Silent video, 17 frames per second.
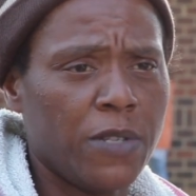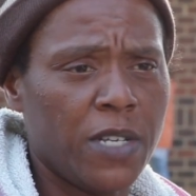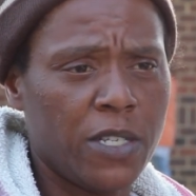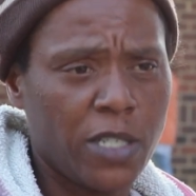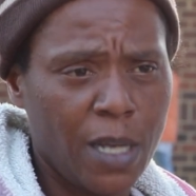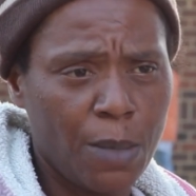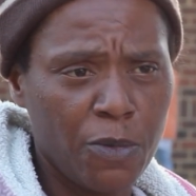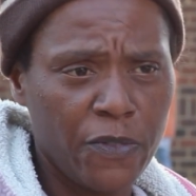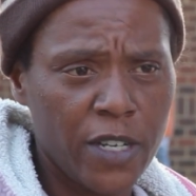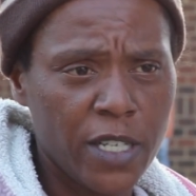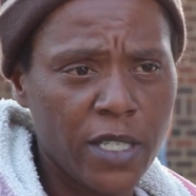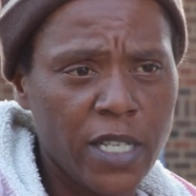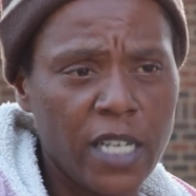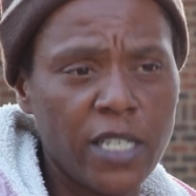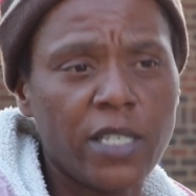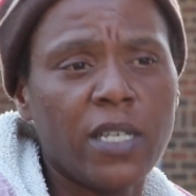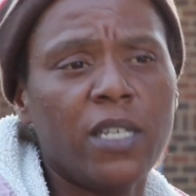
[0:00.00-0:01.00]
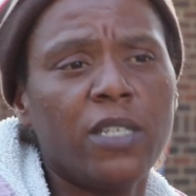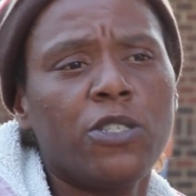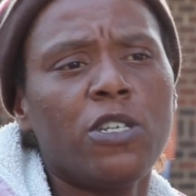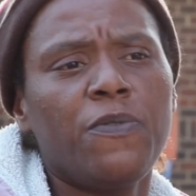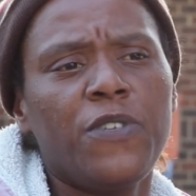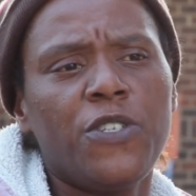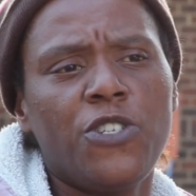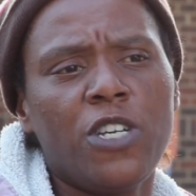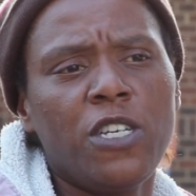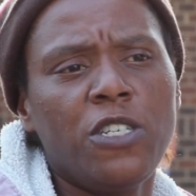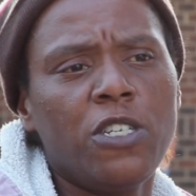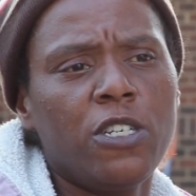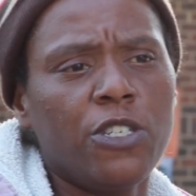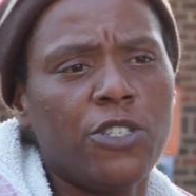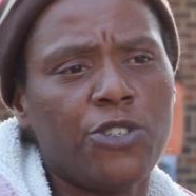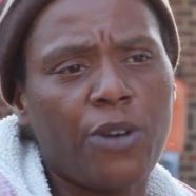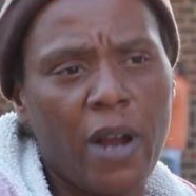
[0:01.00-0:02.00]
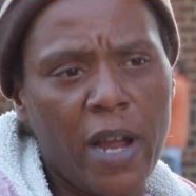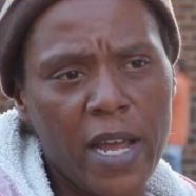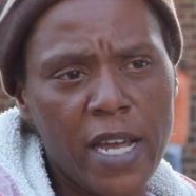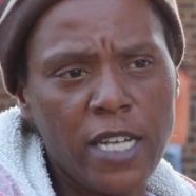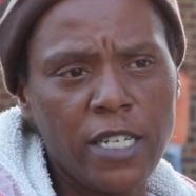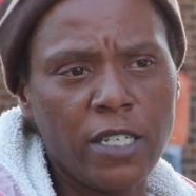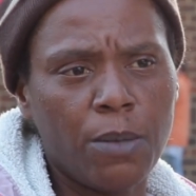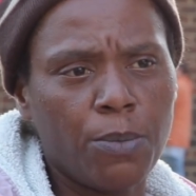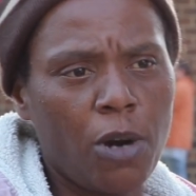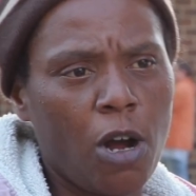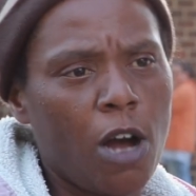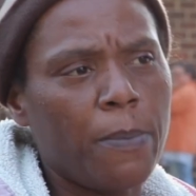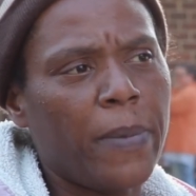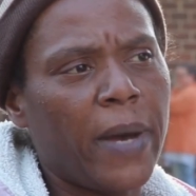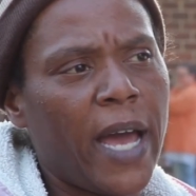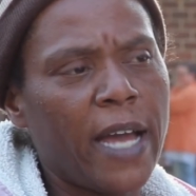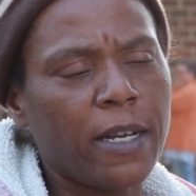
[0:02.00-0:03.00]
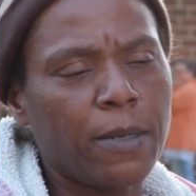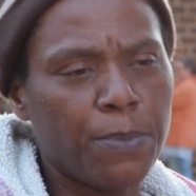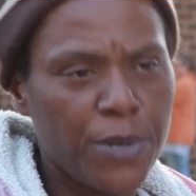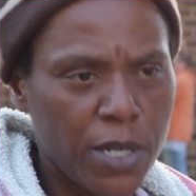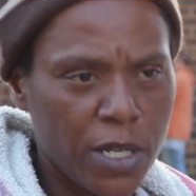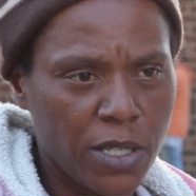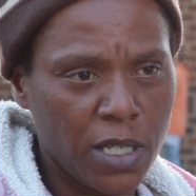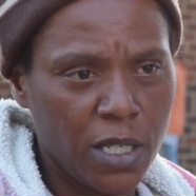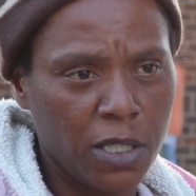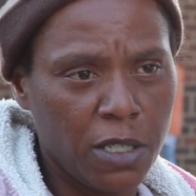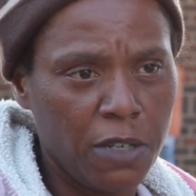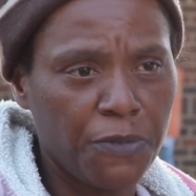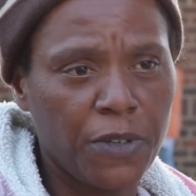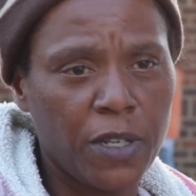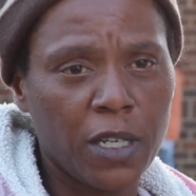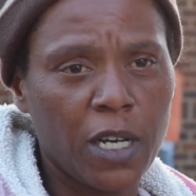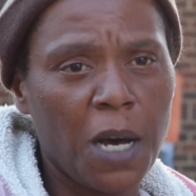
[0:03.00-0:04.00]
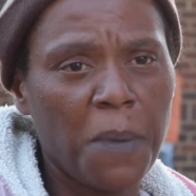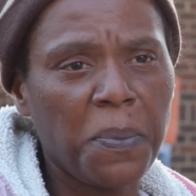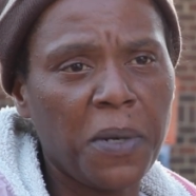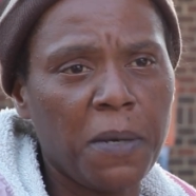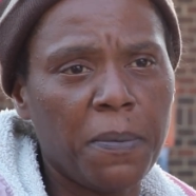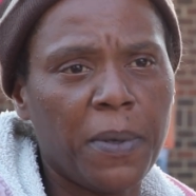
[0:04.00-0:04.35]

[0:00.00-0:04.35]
then some of us they sent to Virginia and trained and brought back and put us in a different company,